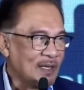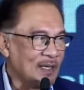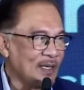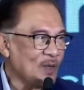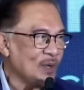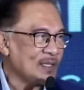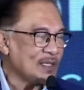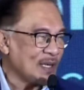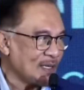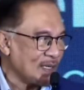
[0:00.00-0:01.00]
a new
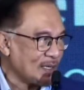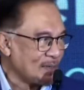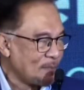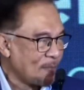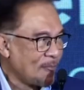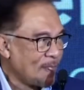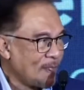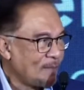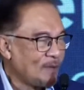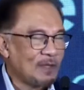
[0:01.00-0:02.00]
agenda
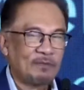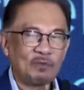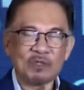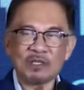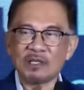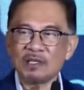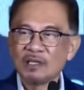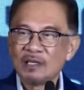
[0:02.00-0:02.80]
for the future